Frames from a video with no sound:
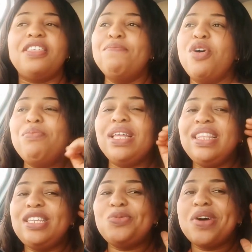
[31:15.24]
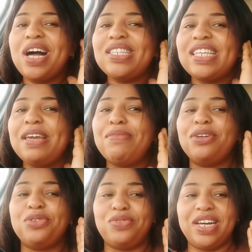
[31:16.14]
The moment this wax came
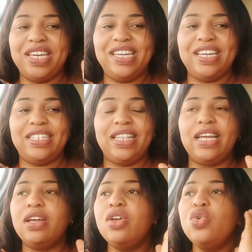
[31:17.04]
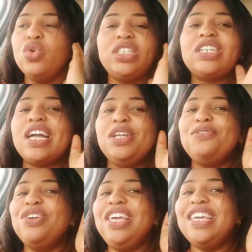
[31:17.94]
out of her ear, she can
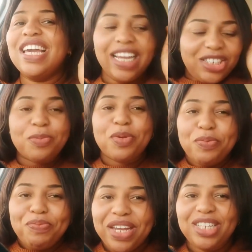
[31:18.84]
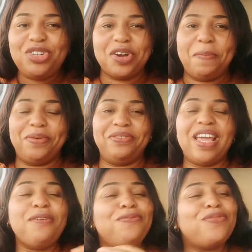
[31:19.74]
even hear a drop of pin drop.
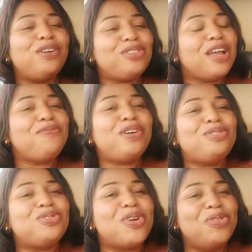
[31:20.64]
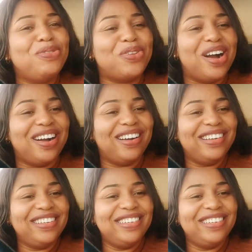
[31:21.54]
I felt sorry for her.